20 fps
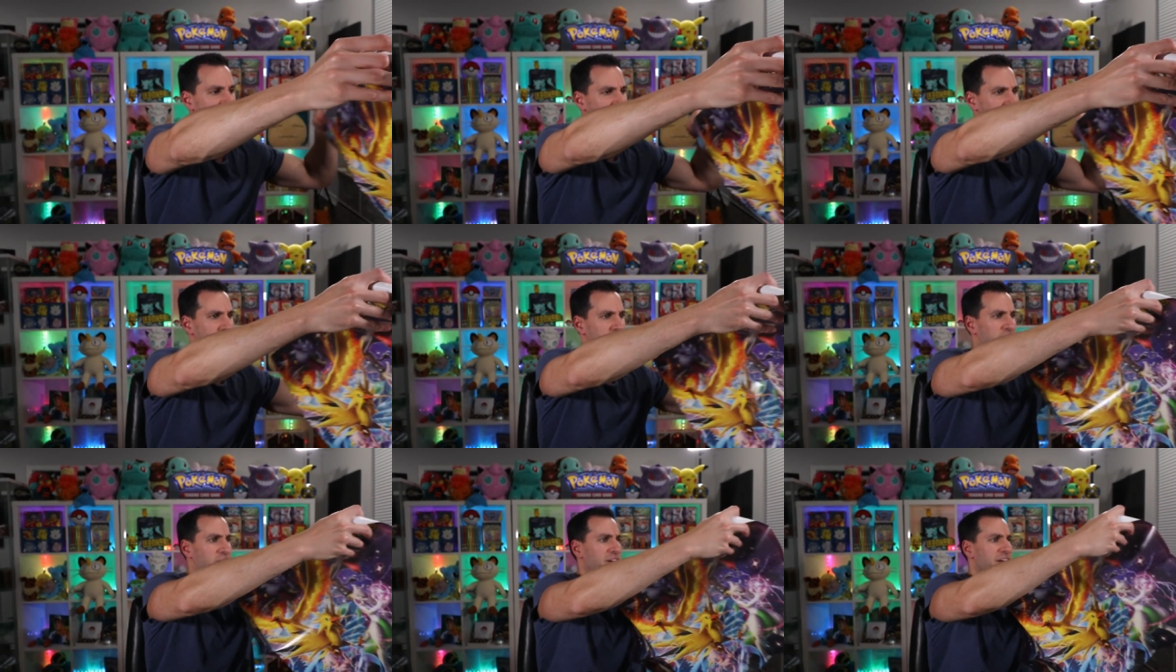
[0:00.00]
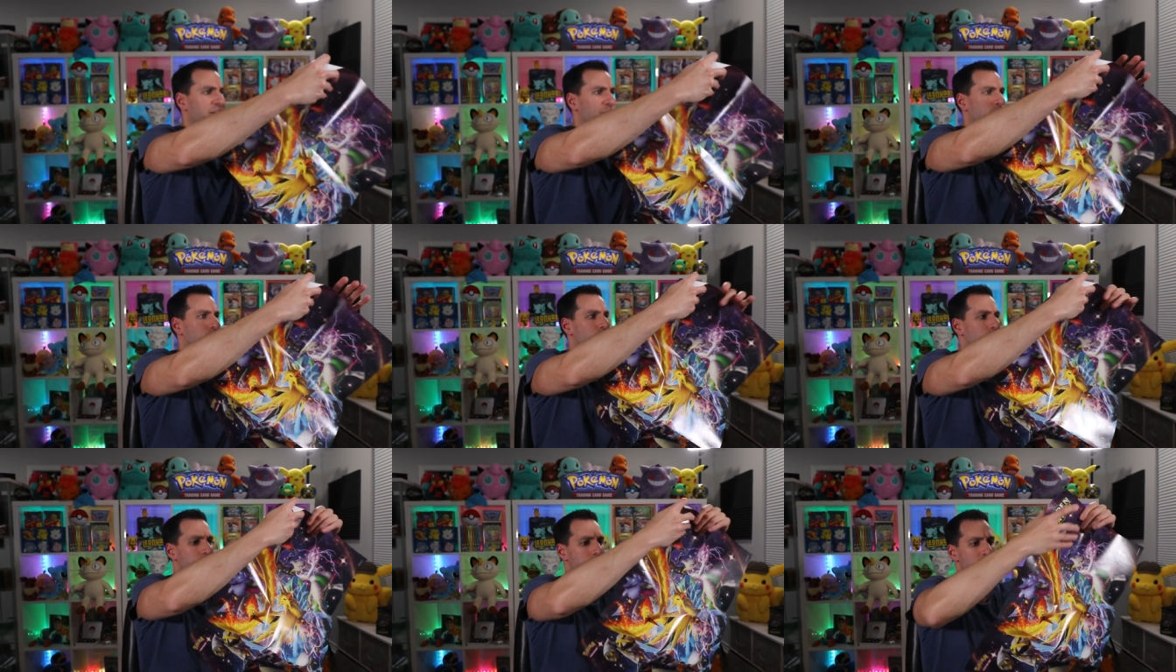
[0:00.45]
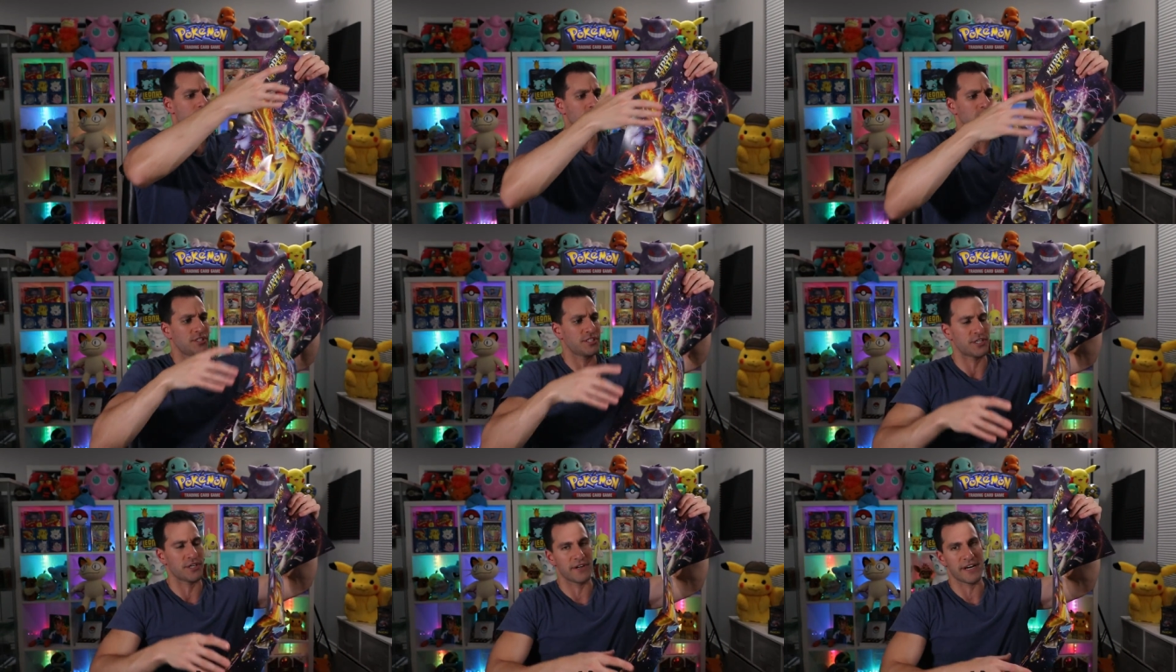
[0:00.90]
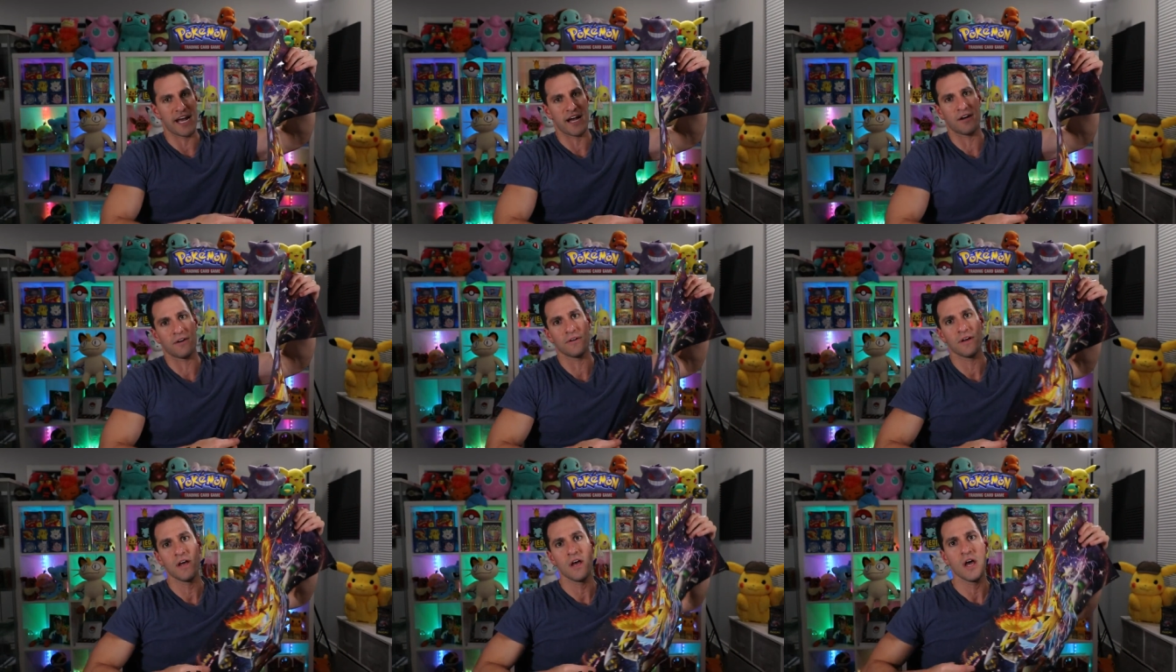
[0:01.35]
this very cool poster.
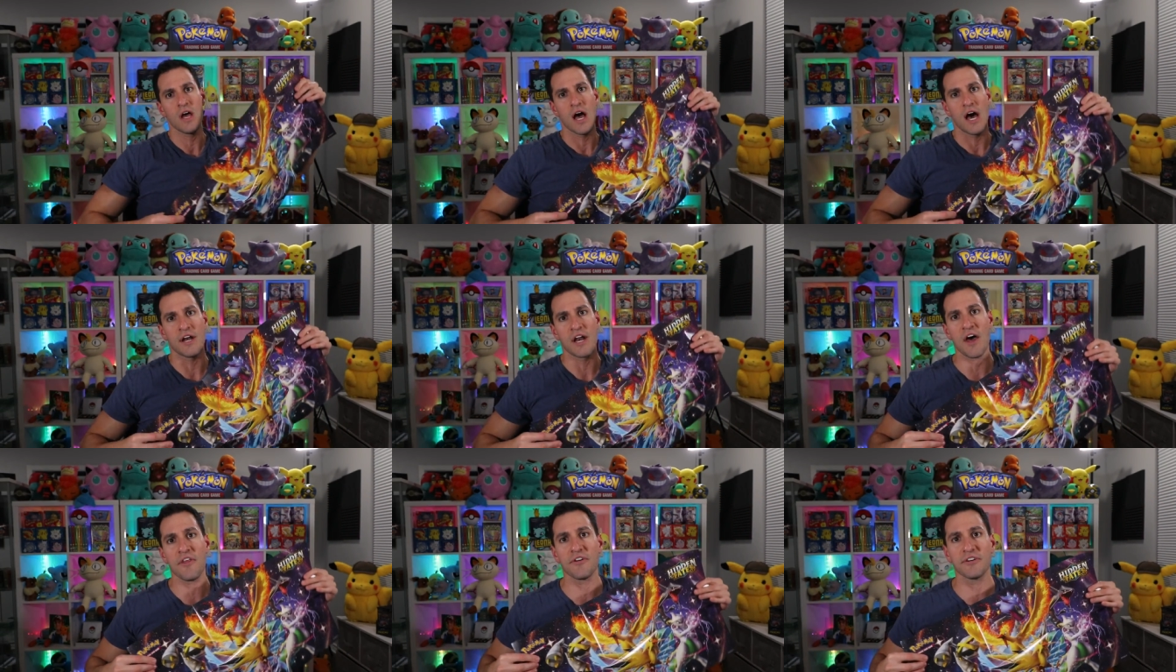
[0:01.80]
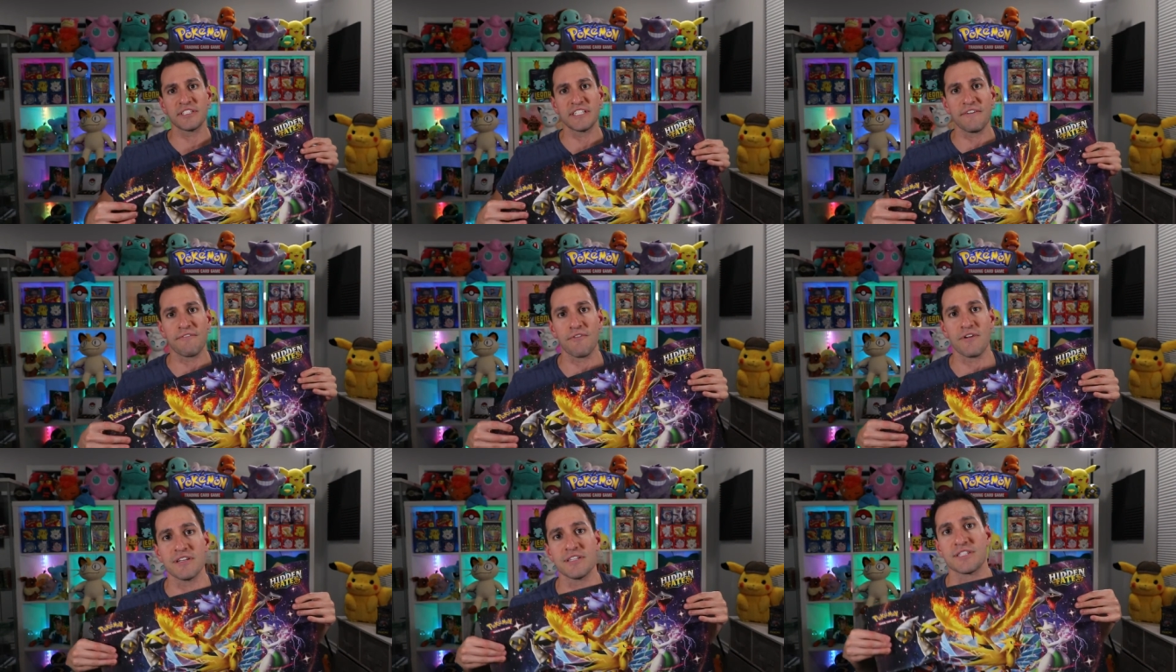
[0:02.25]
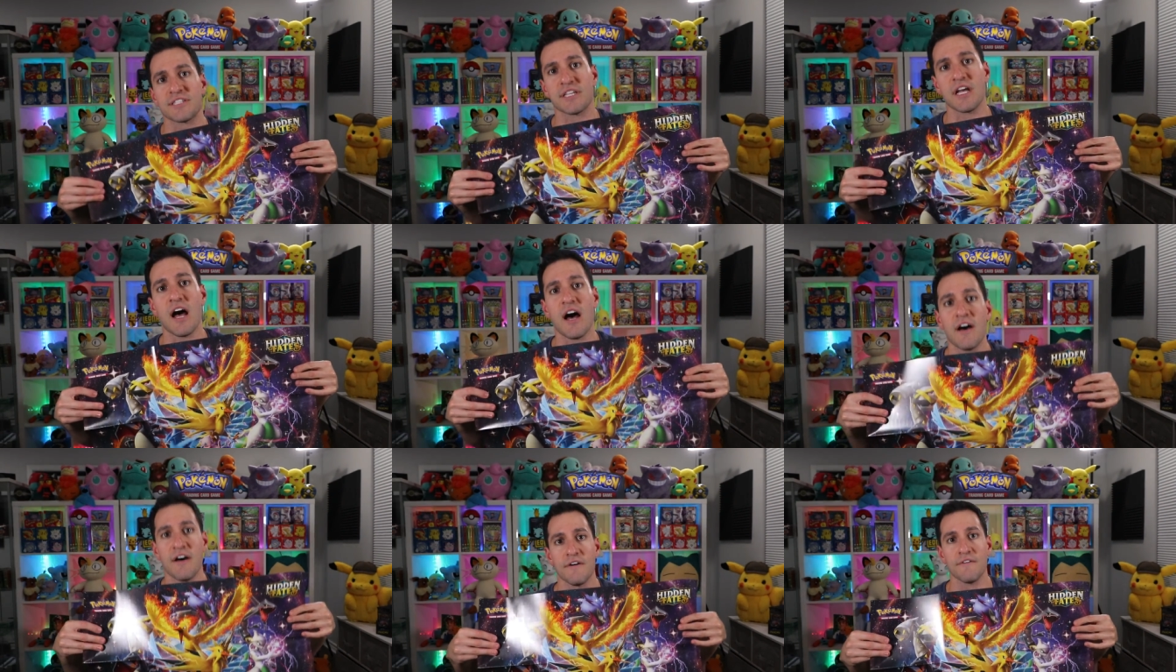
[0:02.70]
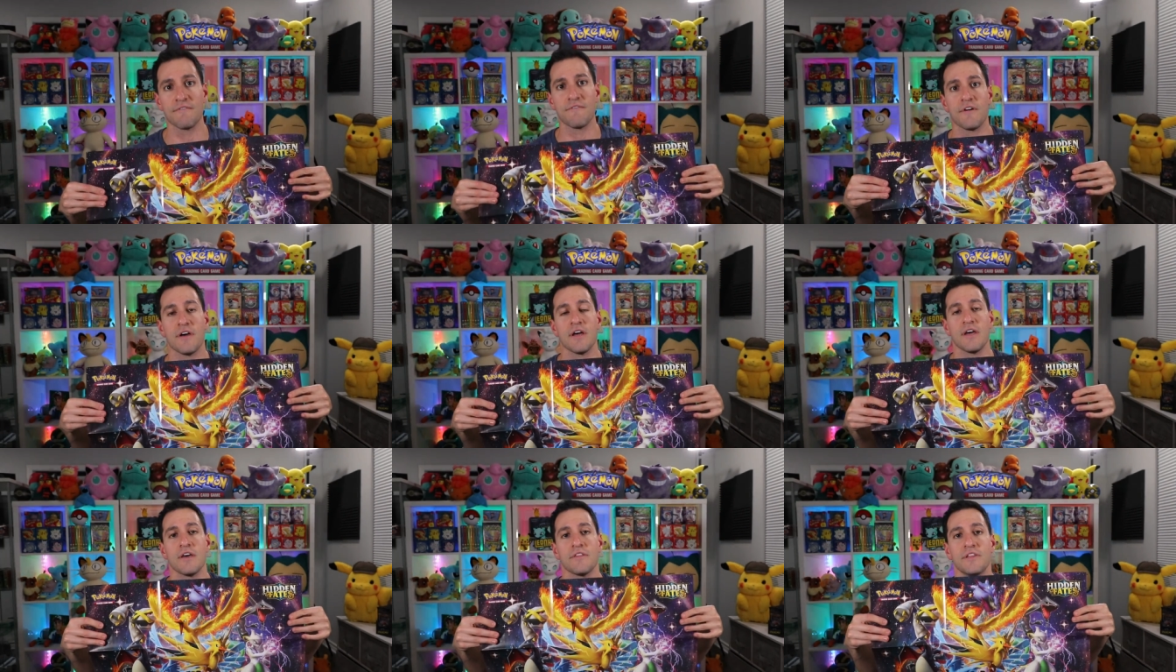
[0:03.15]
Now, another difference
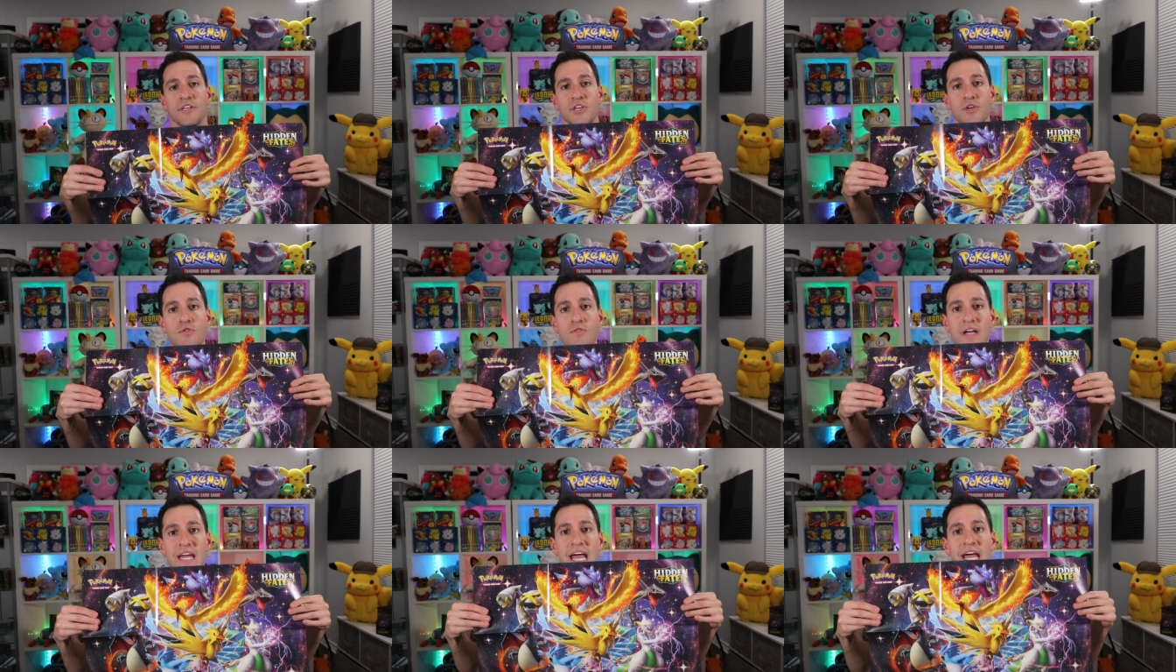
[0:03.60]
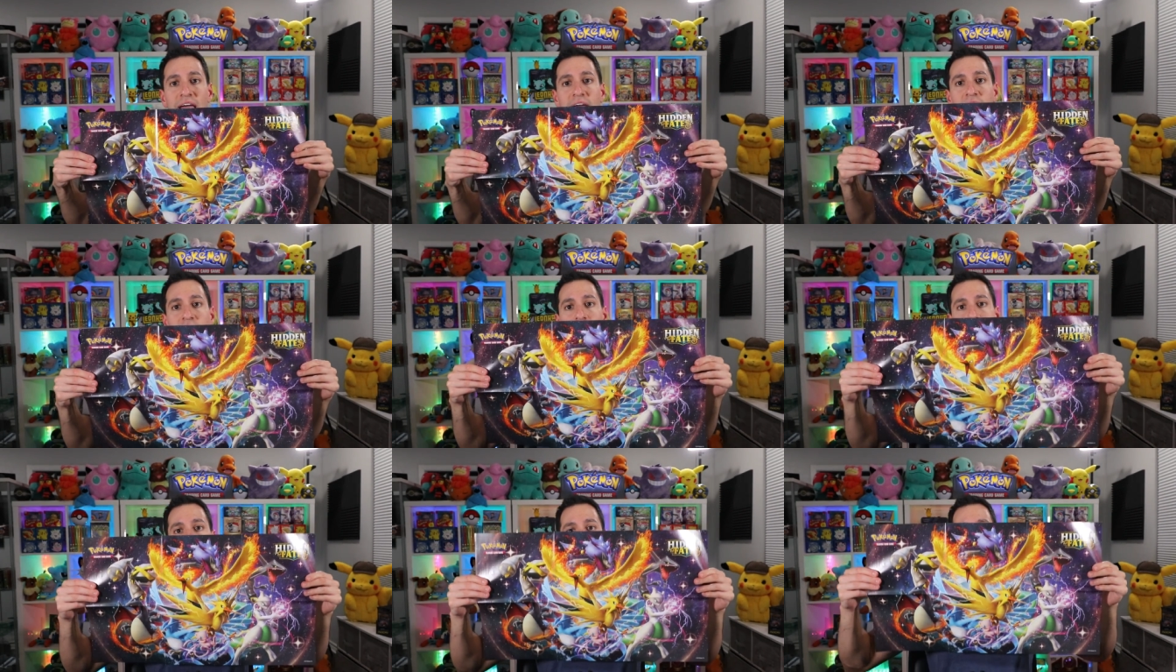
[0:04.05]
of the UK